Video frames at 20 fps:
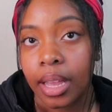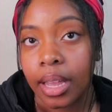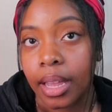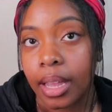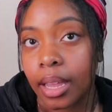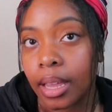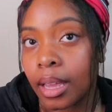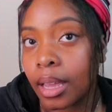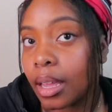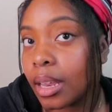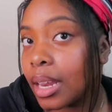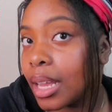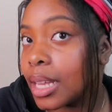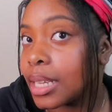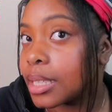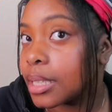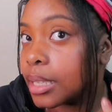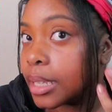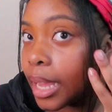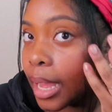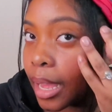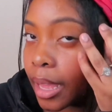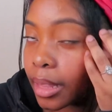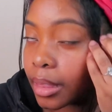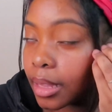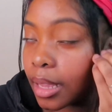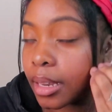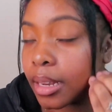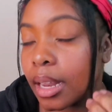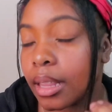And it's
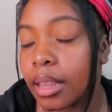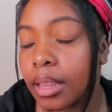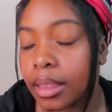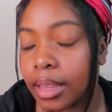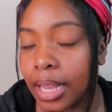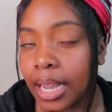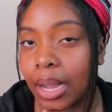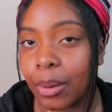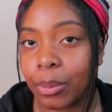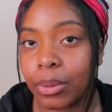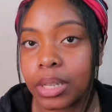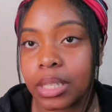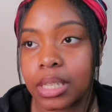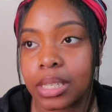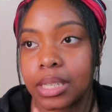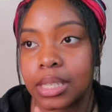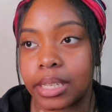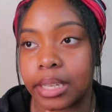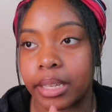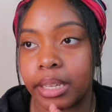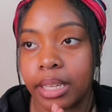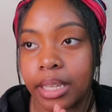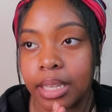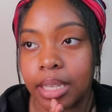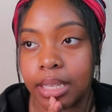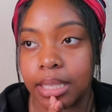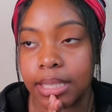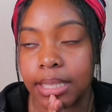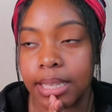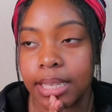not, another thing I wanted to say
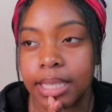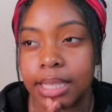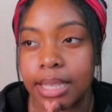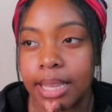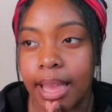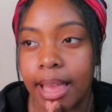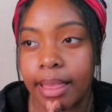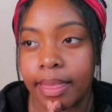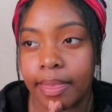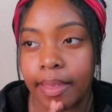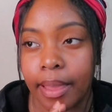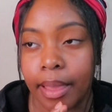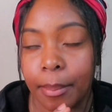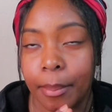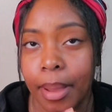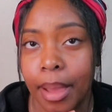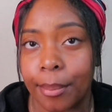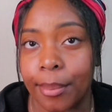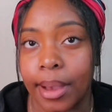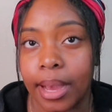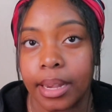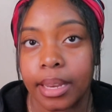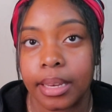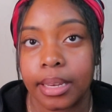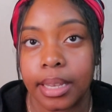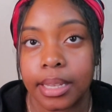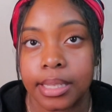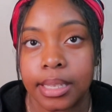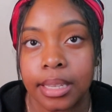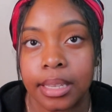is, it's not that my body
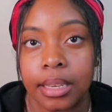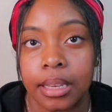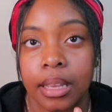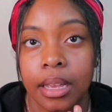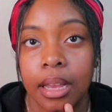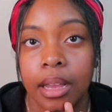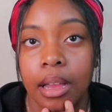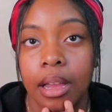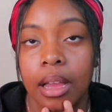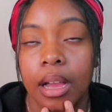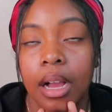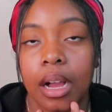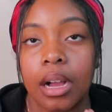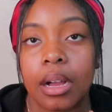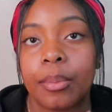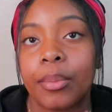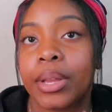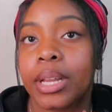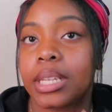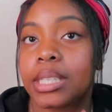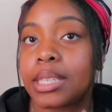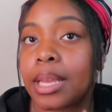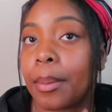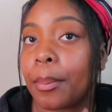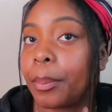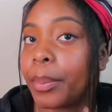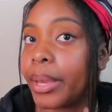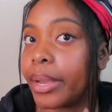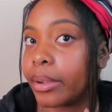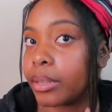doesn't
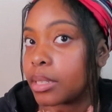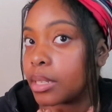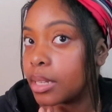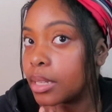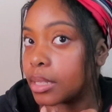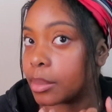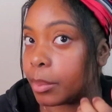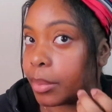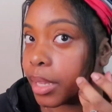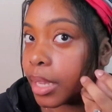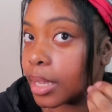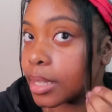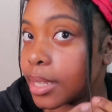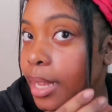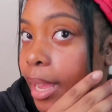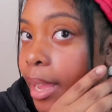accept piercings, because I